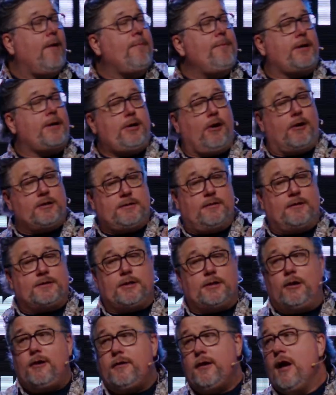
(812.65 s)
from the curse of
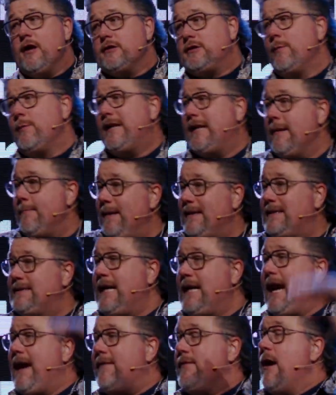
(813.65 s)
this earth so we can be
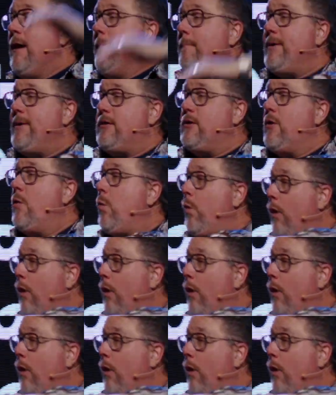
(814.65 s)
saved. But the